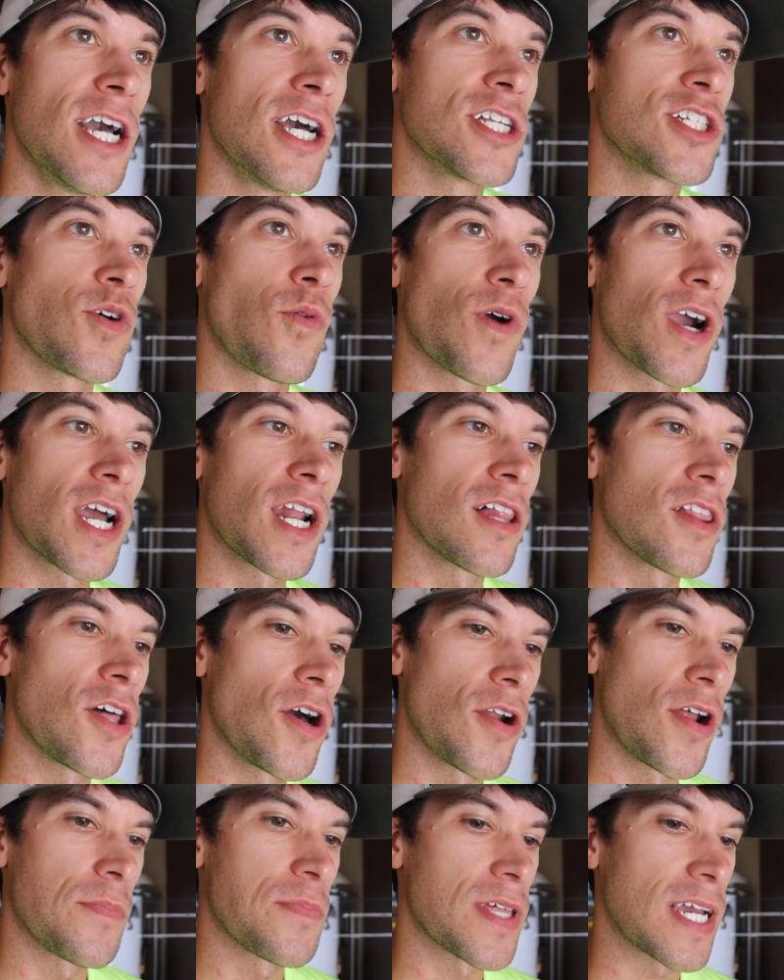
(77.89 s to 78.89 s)
So we're gonna
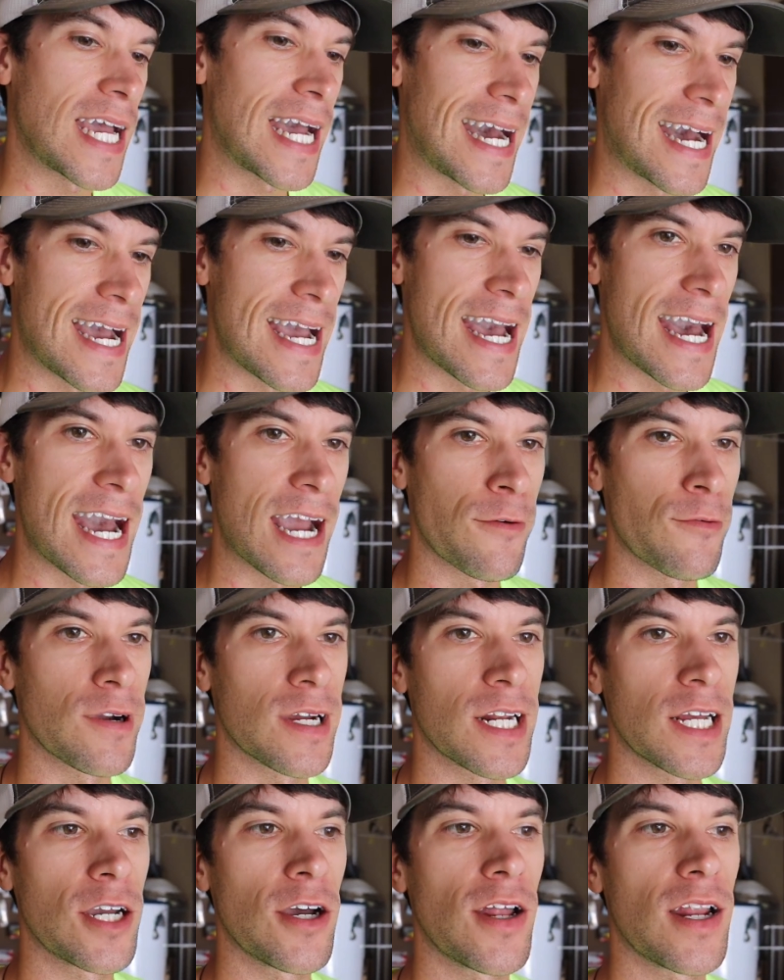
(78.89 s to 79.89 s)
load up the kayak. We're
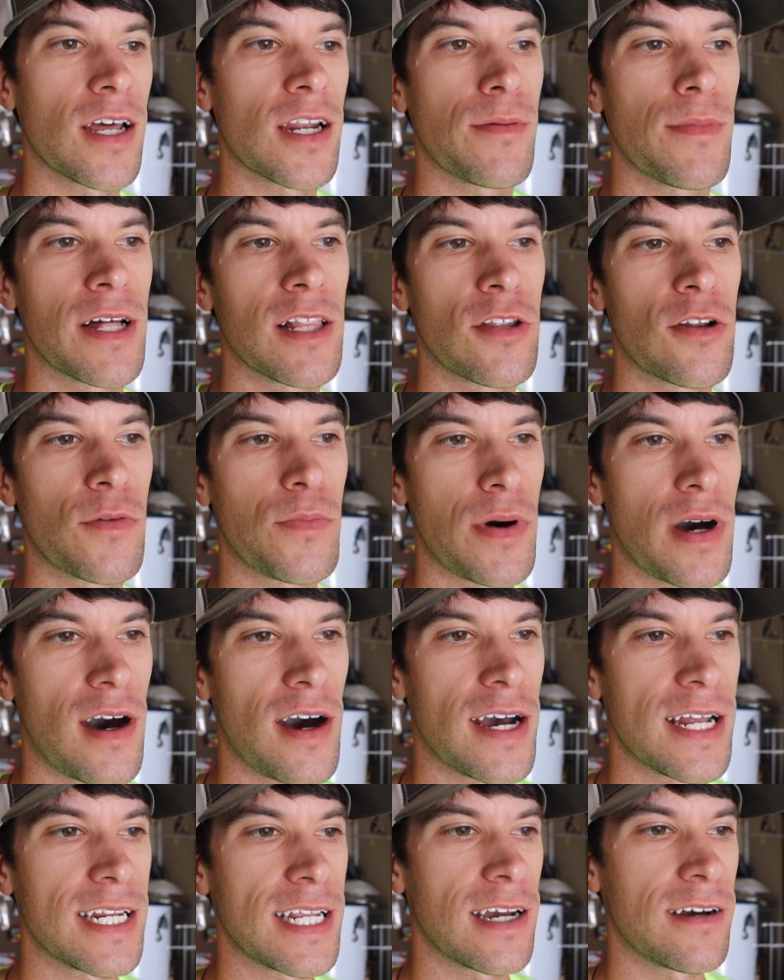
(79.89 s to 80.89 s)
gonna go down to my little
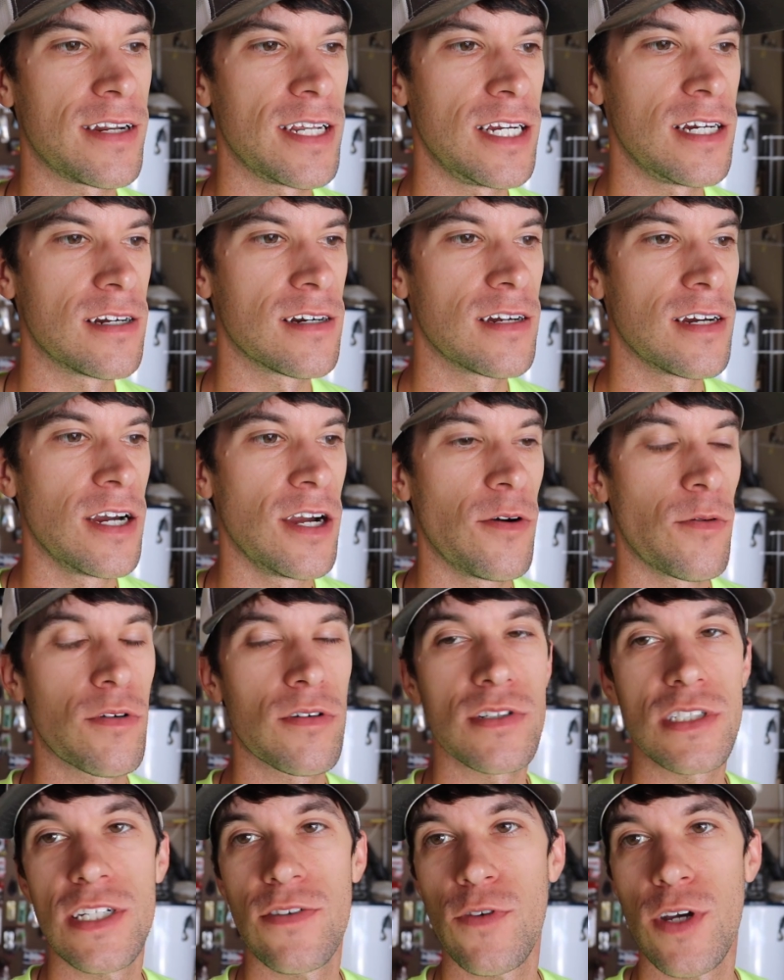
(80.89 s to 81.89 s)
pond down here. We're
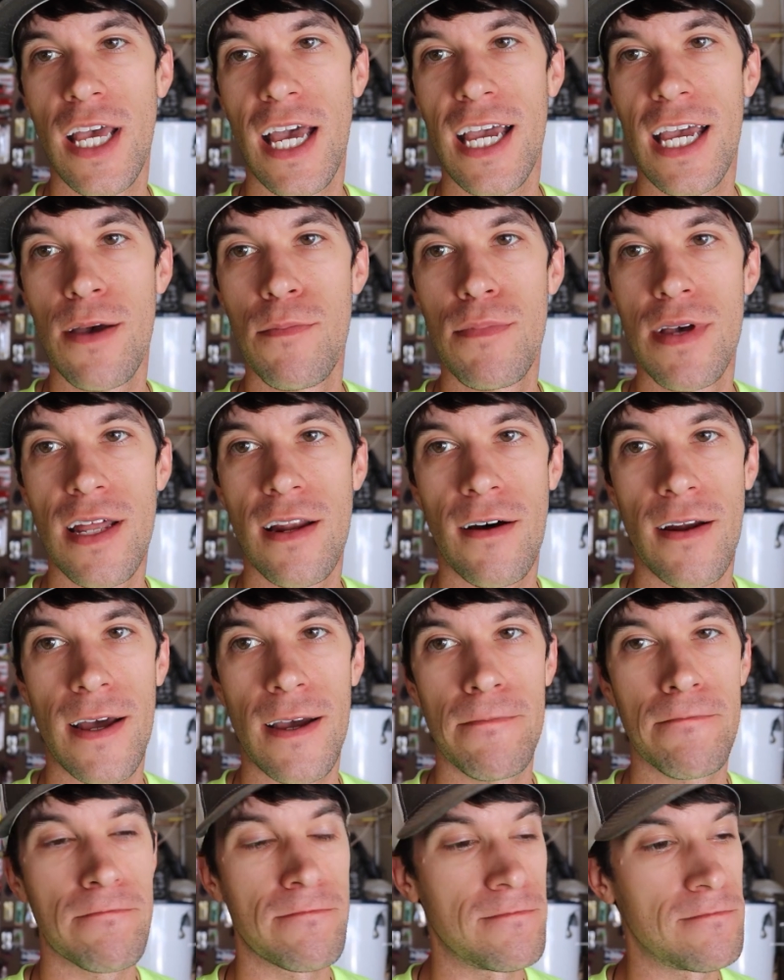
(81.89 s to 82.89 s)
gonna see if we can't get bit on
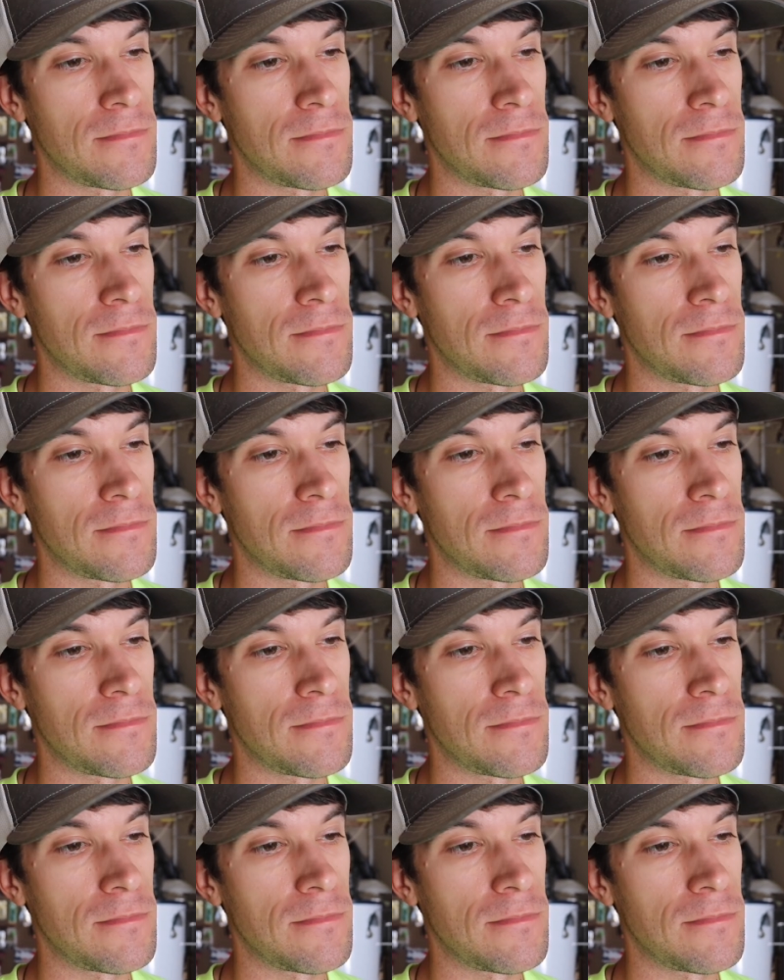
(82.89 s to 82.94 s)
it.